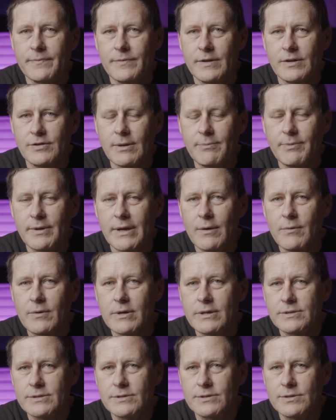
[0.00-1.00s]
There's something I
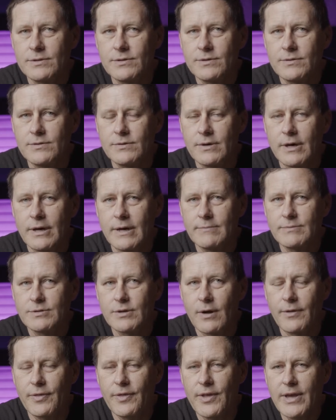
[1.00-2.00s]
want us to
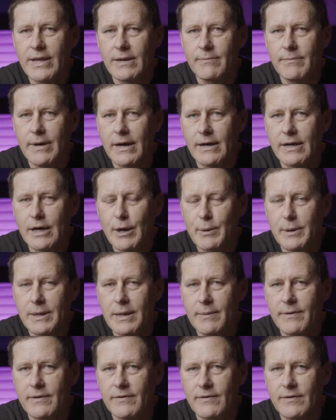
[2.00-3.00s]
start thinking about coming
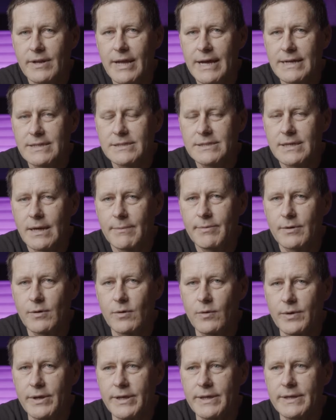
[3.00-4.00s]
up over the next couple of
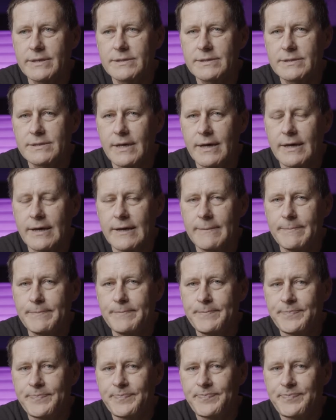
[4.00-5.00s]
weeks.
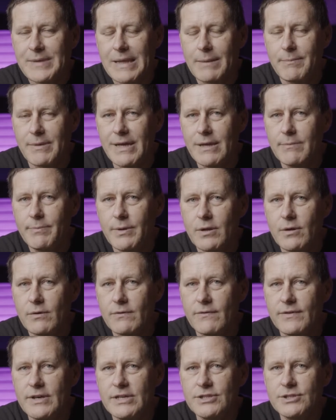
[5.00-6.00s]
Begin to put a little
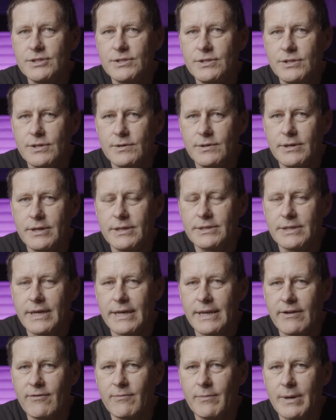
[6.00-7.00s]
vision to it,
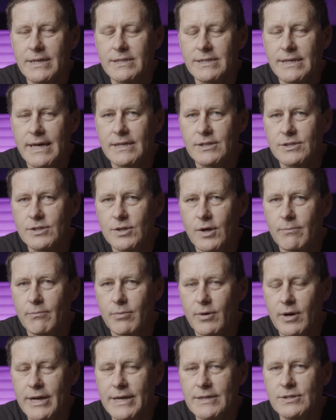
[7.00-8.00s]
and everybody's kind of start
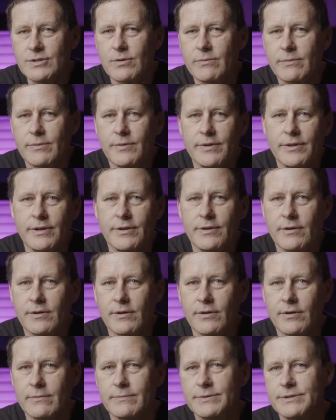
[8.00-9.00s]
brainstorming within your
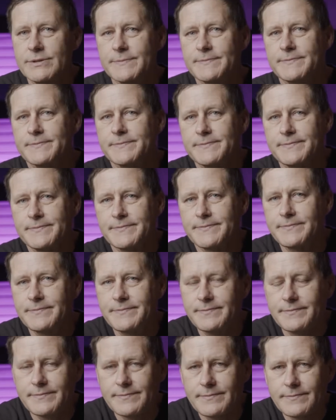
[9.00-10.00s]
groups.
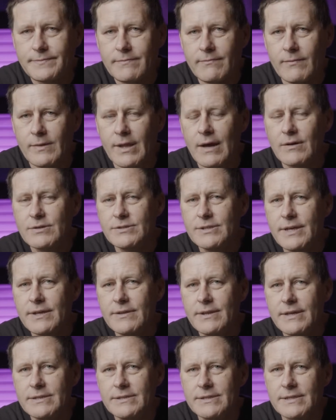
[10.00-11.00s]
I was thinking
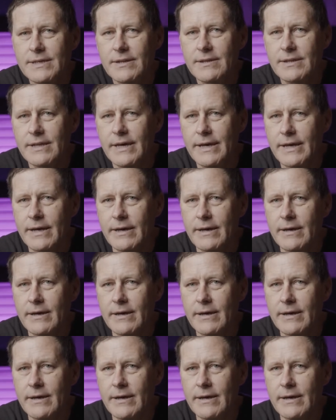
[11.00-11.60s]
this the other day.